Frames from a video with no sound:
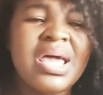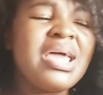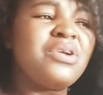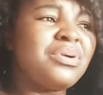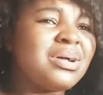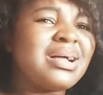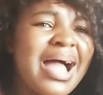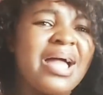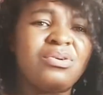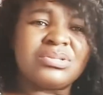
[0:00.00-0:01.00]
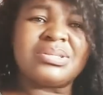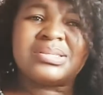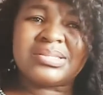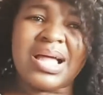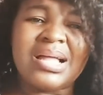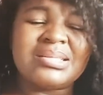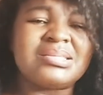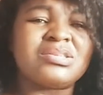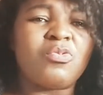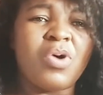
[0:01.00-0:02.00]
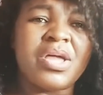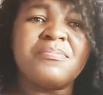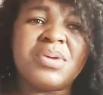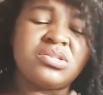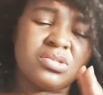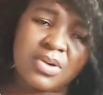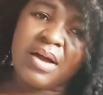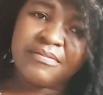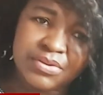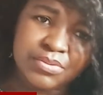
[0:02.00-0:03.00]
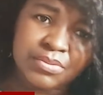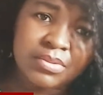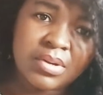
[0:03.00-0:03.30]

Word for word: A real guy understands what it means to have you.